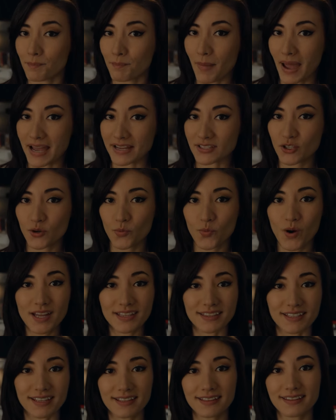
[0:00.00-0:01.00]
Back to
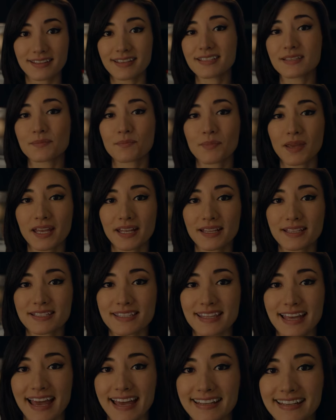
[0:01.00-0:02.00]
one. This means
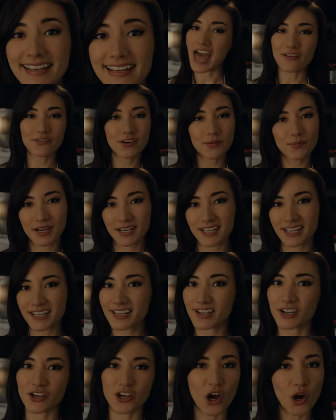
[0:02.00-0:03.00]
that everybody
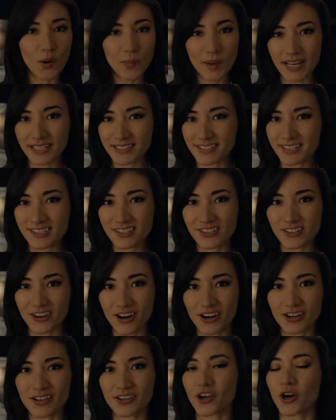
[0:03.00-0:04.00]
go back to
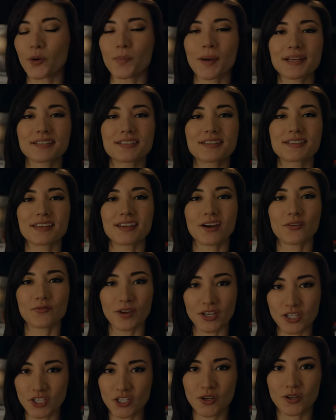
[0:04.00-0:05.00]
start, go back to the
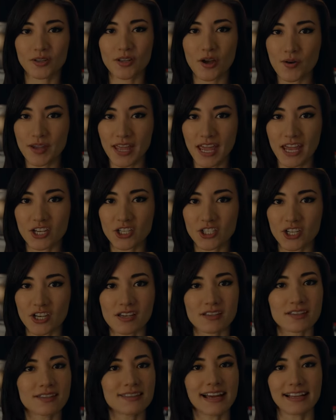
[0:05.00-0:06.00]
original
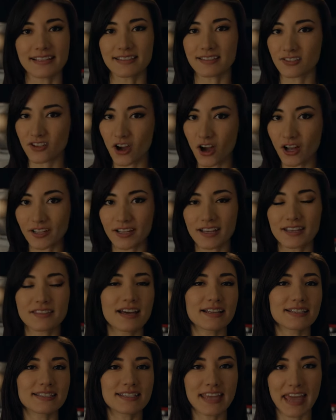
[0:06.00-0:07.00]
location. That's dolly,
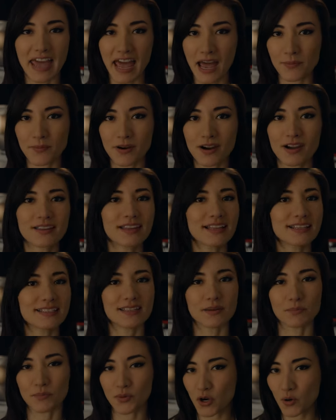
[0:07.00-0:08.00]
that's camera, that's
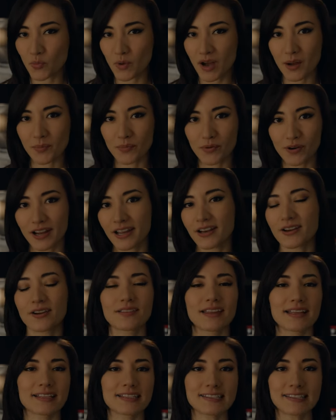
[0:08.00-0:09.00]
the boom operator,
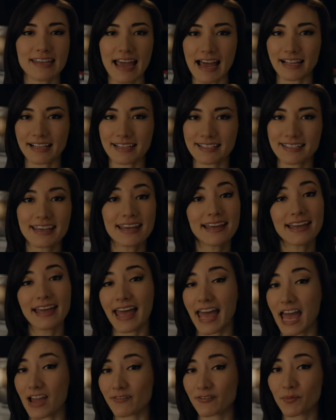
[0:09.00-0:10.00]
that's talent.
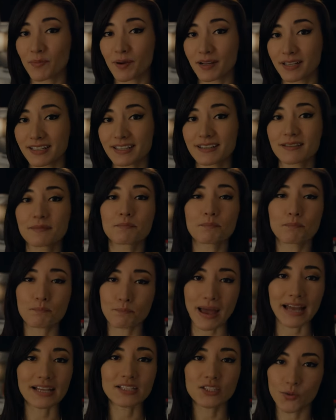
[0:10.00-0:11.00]
Everybody
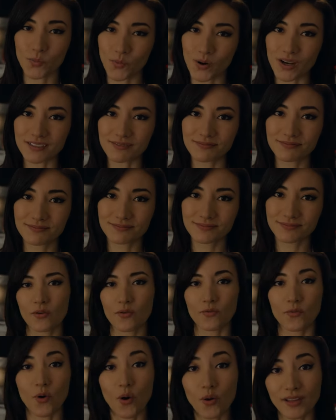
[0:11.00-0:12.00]
back to one.
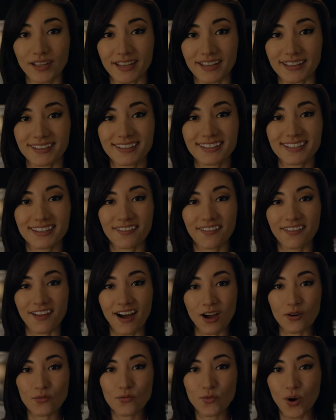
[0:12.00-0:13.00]
Rolling.
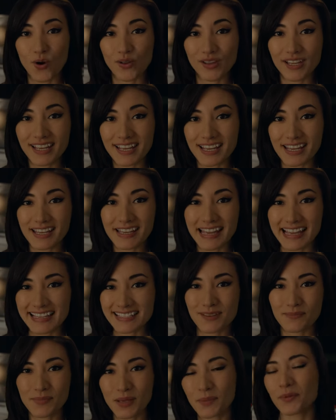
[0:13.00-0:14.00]
Not rolling as
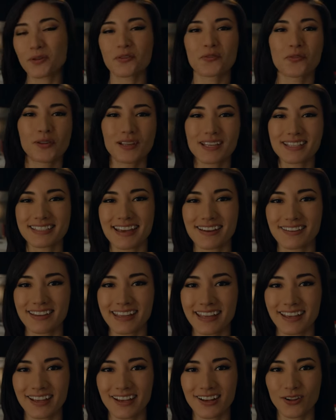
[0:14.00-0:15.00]
in people are rolling down a
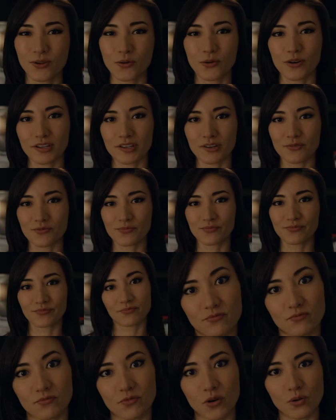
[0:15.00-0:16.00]
hill or you're
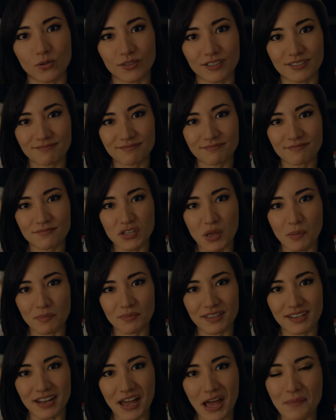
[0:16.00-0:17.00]
rolling
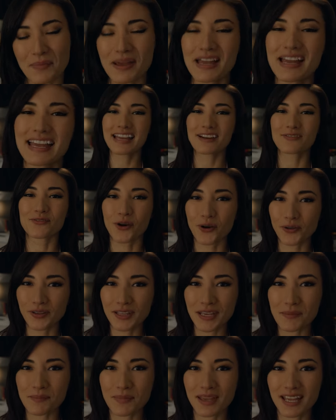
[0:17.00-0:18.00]
something up.
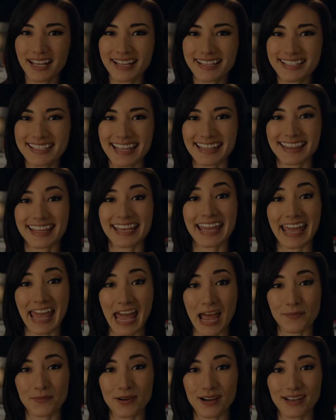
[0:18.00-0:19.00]
Rolling means that the
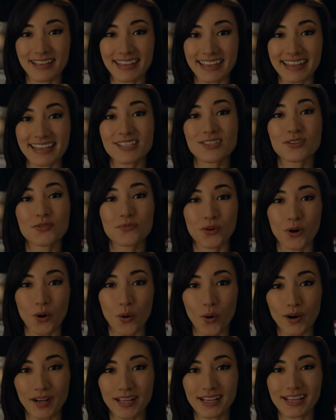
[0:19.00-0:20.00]
camera is
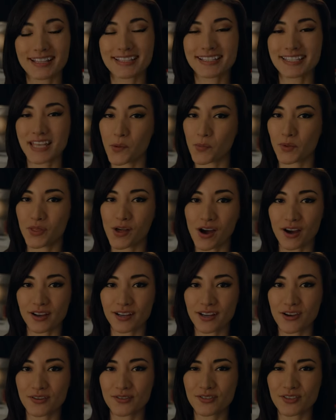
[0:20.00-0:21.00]
recording, and same with
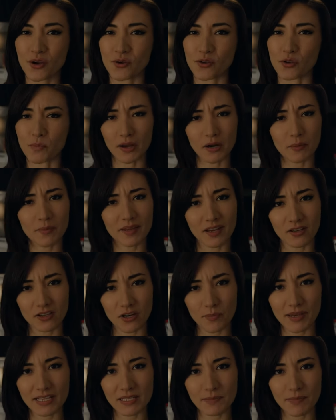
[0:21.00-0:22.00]
audio, so you better be on
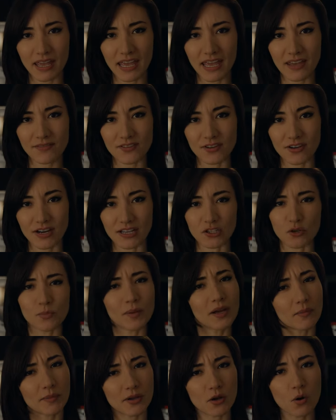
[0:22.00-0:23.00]
your best behavior and you
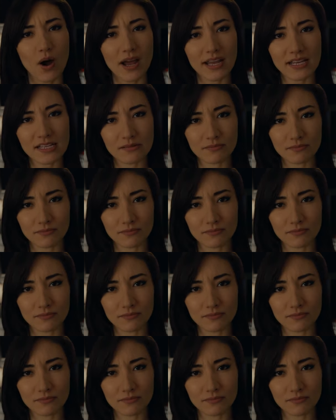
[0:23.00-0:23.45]
better be quiet.